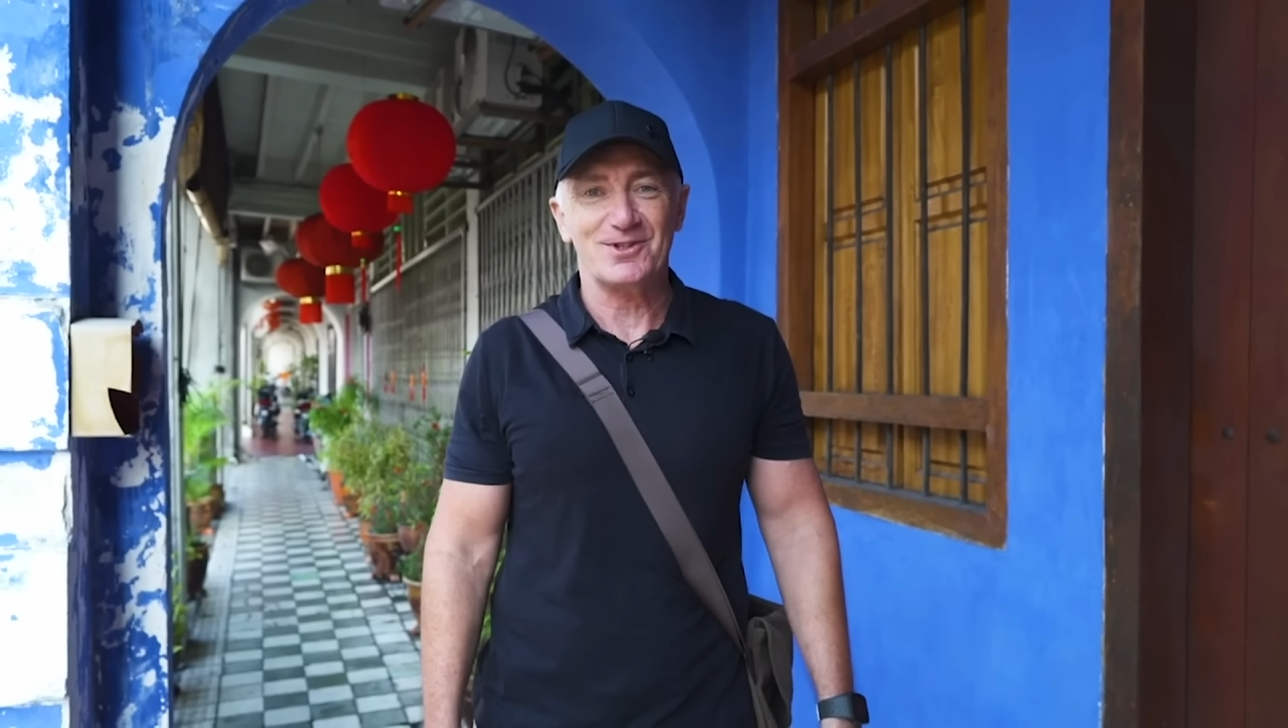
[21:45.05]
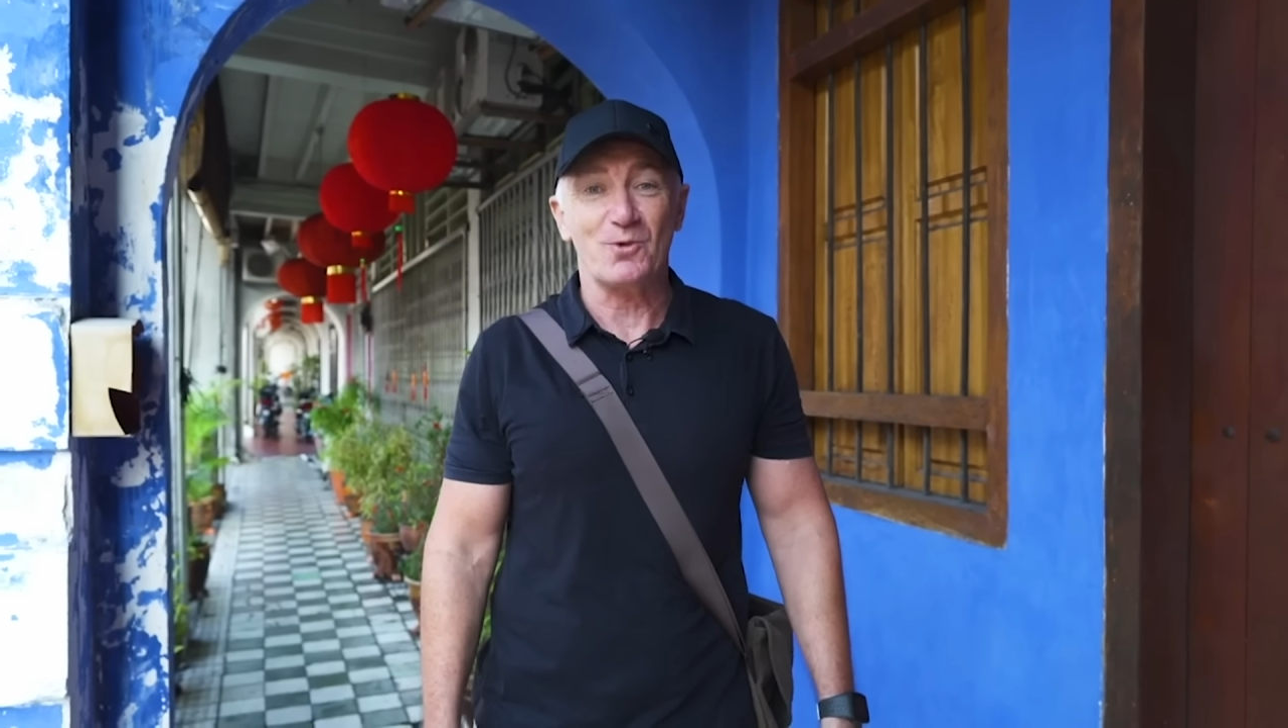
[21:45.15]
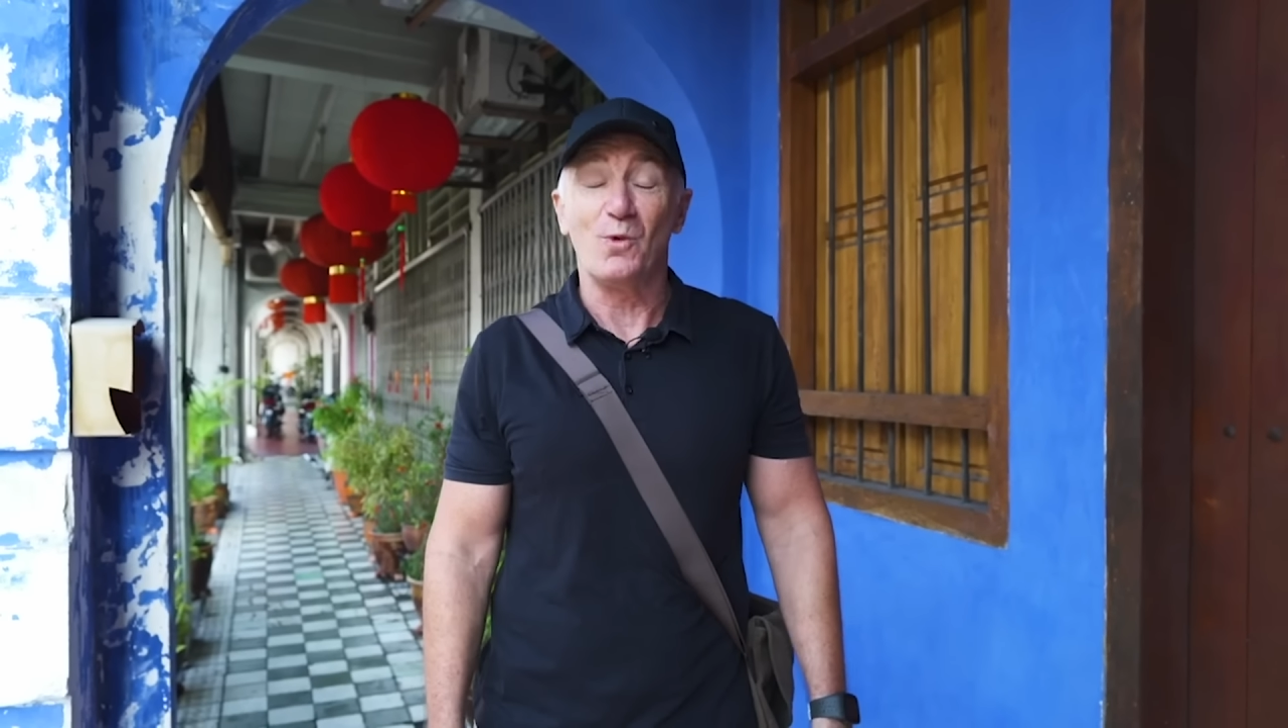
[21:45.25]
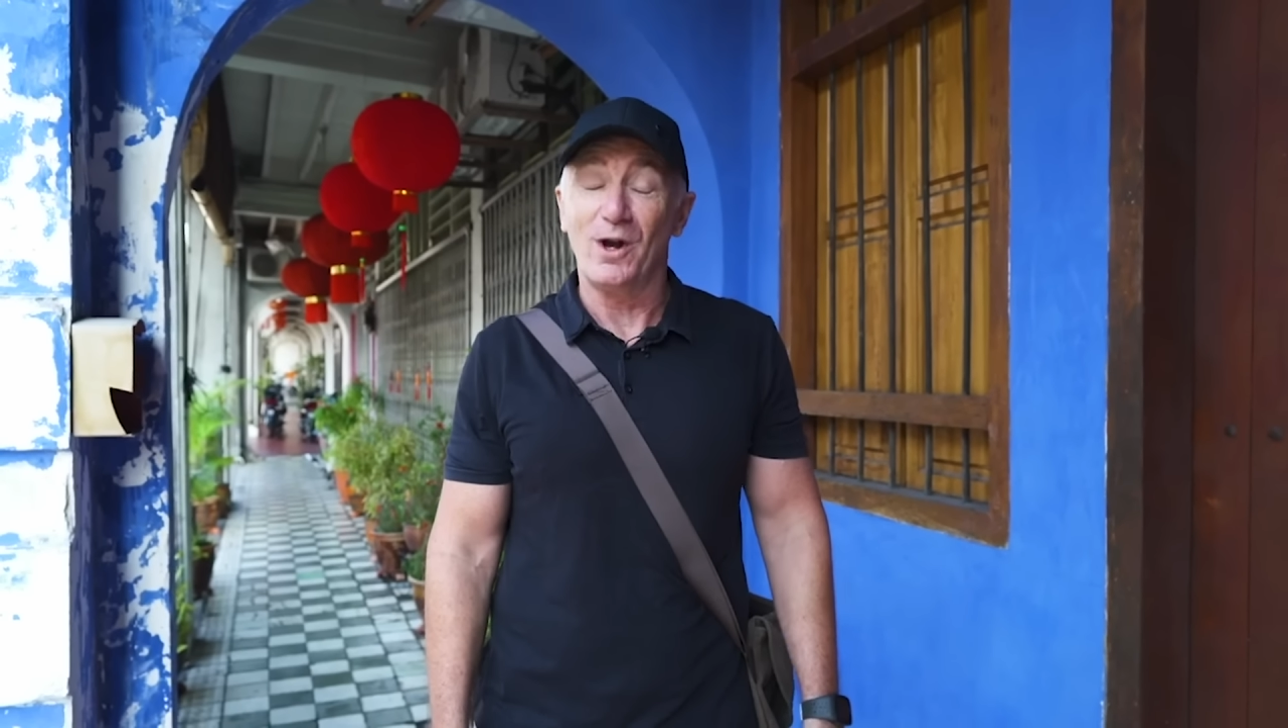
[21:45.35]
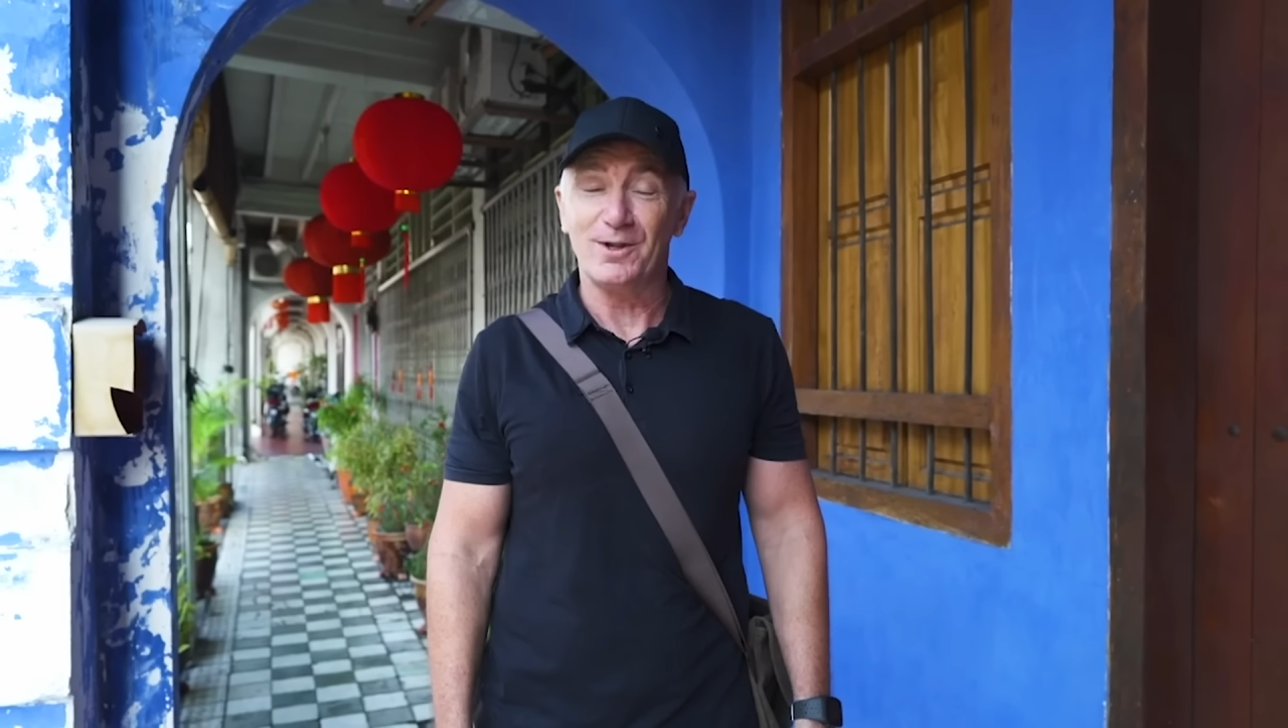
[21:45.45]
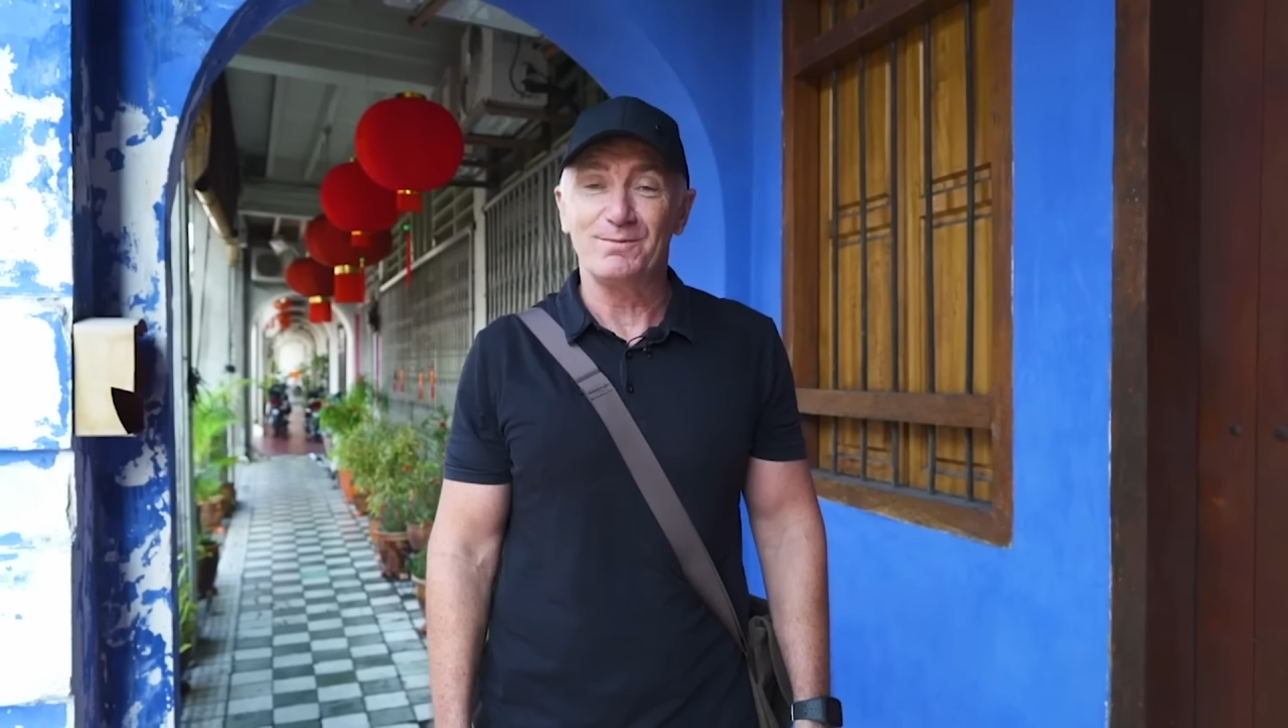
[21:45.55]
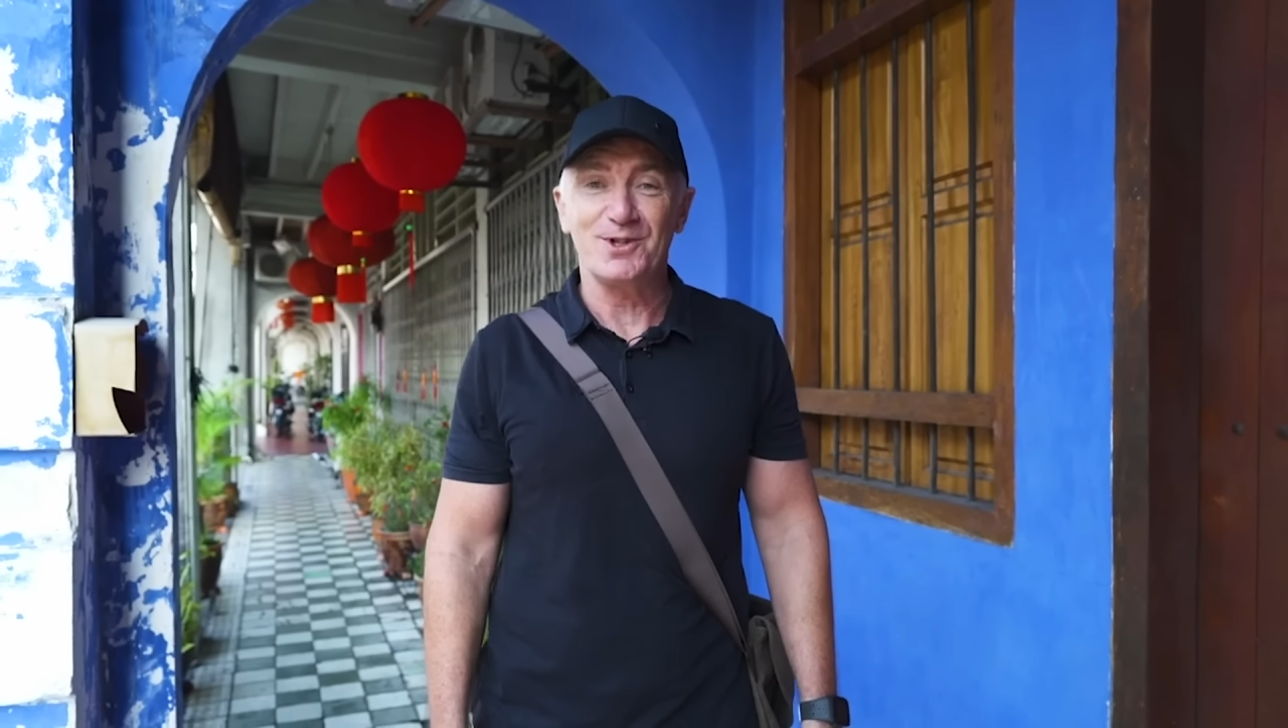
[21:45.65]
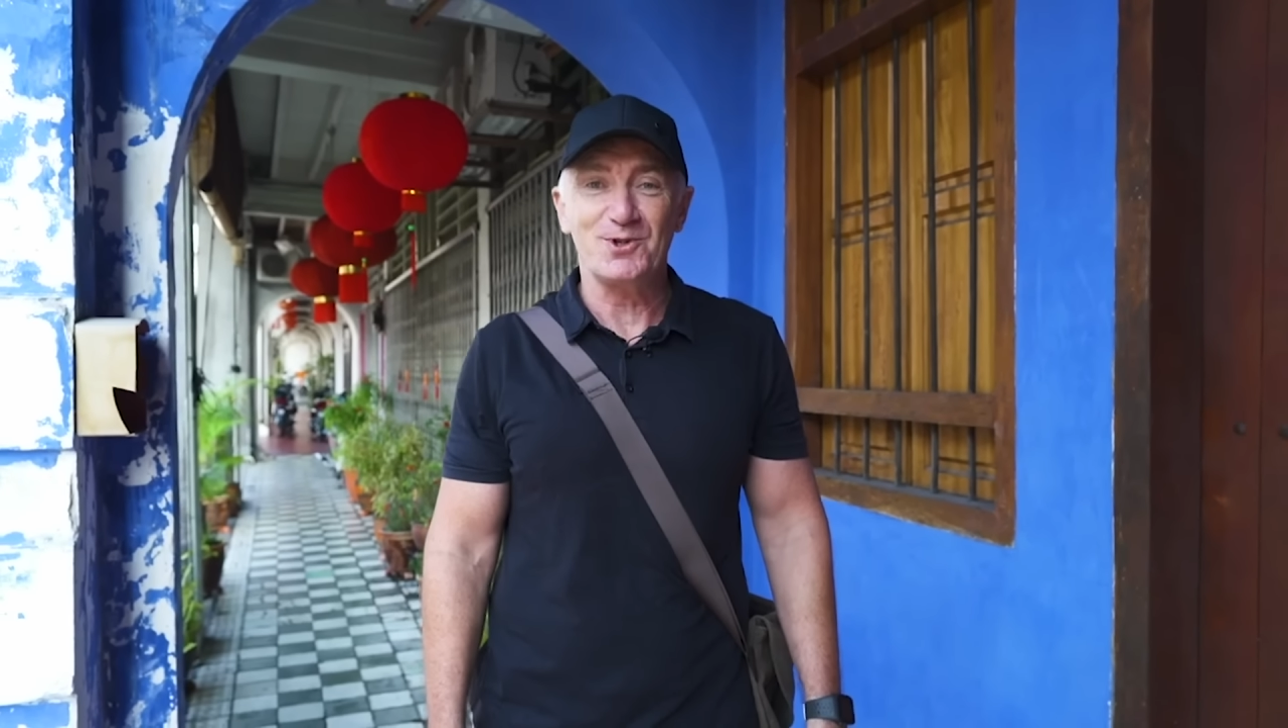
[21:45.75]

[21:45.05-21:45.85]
So welcome